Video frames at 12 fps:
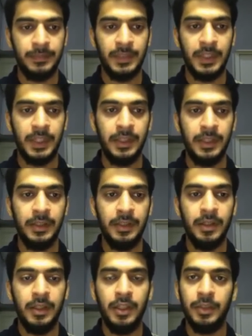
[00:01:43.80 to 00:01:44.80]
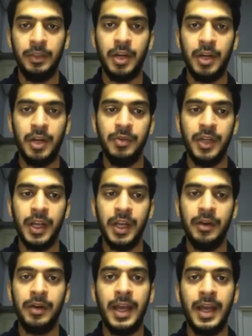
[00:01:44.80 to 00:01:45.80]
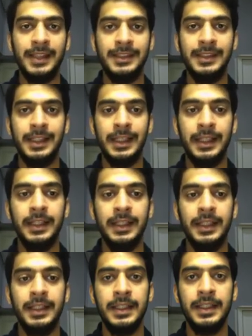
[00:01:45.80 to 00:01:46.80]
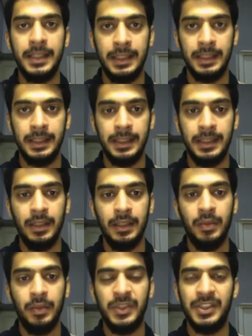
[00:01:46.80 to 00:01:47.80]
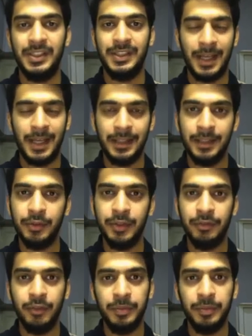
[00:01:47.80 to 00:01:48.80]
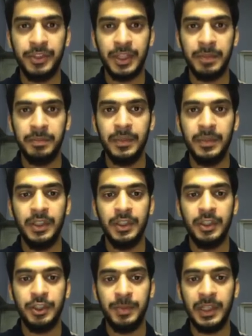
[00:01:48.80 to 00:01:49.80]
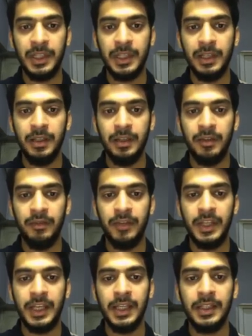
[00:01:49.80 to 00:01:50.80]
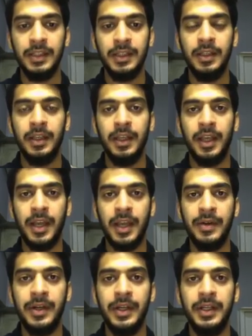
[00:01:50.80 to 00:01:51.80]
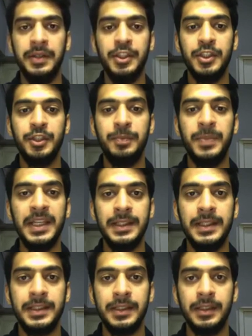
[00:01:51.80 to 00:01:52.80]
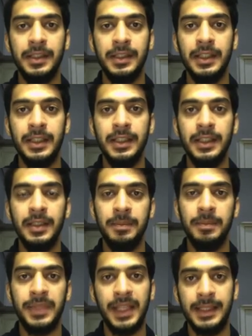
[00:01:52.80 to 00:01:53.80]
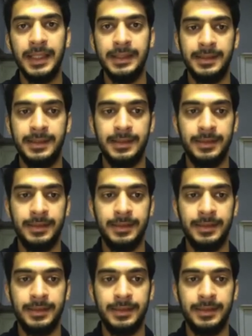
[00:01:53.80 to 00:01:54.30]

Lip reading: Then the pronoun has the ending t, which is added to the verb stem spiel. We get spielt, he plays.